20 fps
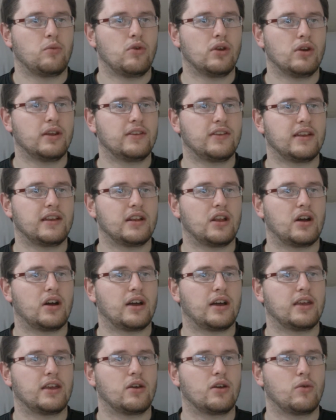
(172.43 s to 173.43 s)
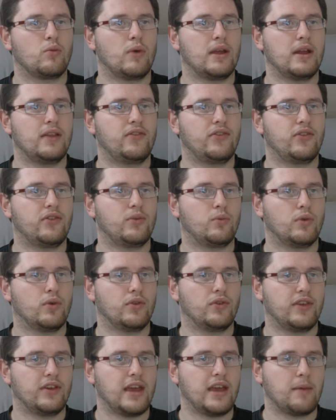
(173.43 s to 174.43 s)
What is it like once,
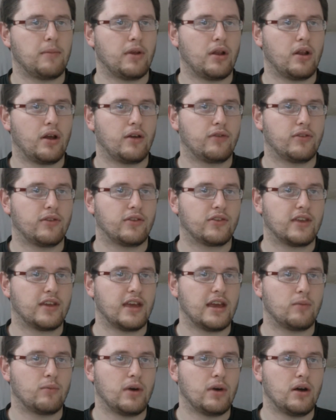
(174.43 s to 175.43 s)
once you get a bit of the skin?